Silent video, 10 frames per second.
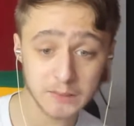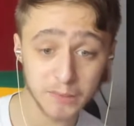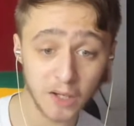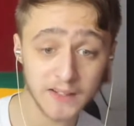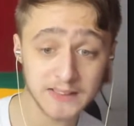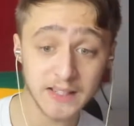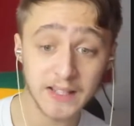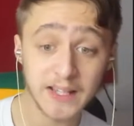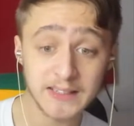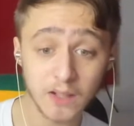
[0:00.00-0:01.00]
To be honest,
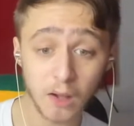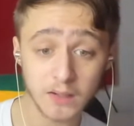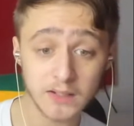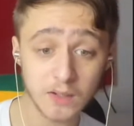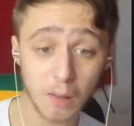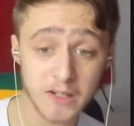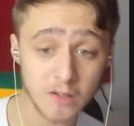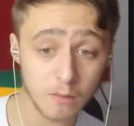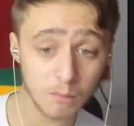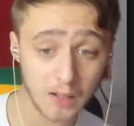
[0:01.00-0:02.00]
he's not been
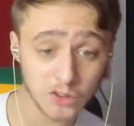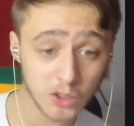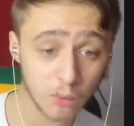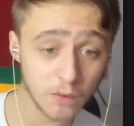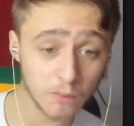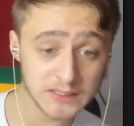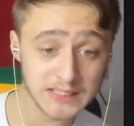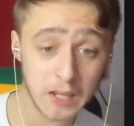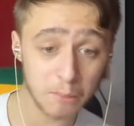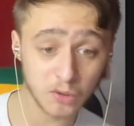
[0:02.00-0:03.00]
doing well, shown no
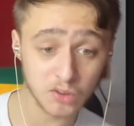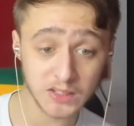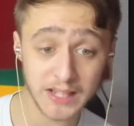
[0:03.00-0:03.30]
desire, but doesn't